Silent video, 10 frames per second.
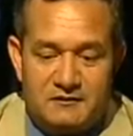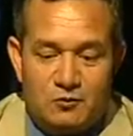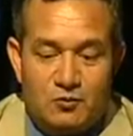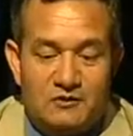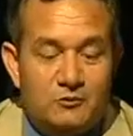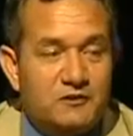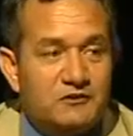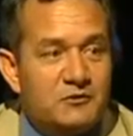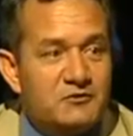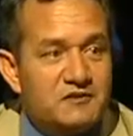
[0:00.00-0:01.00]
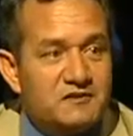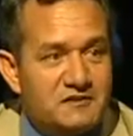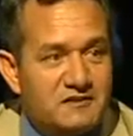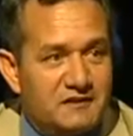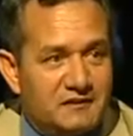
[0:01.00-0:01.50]
Why you are using
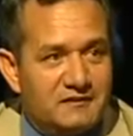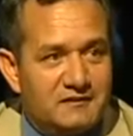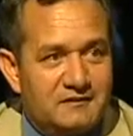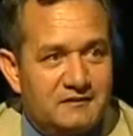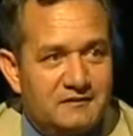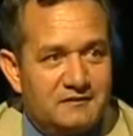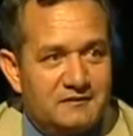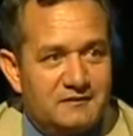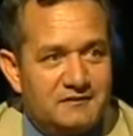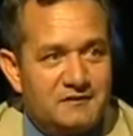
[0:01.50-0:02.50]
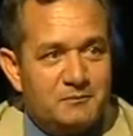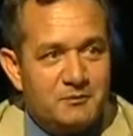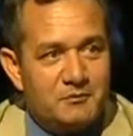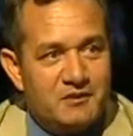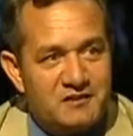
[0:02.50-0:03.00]
silk? Some
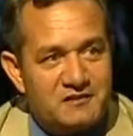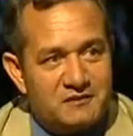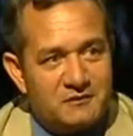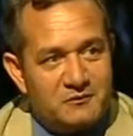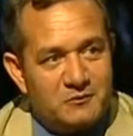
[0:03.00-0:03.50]
people asking